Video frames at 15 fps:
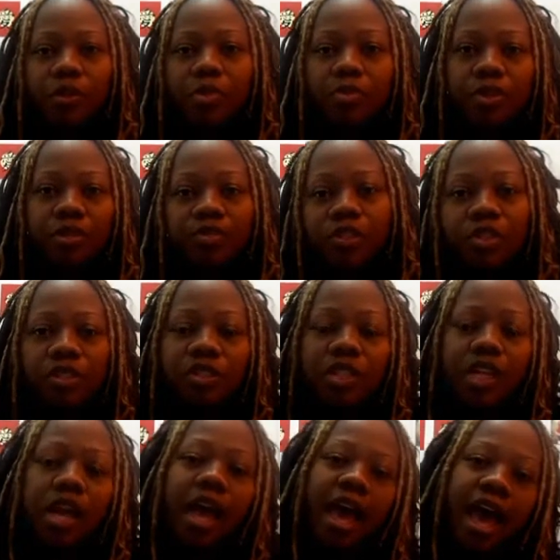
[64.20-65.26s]
three beautiful
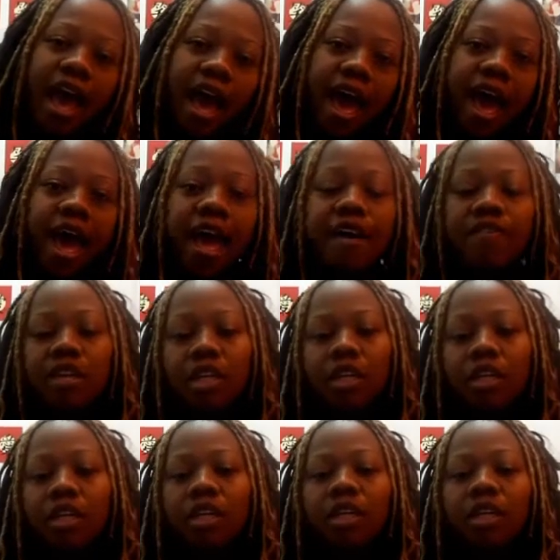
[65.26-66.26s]
children I have, and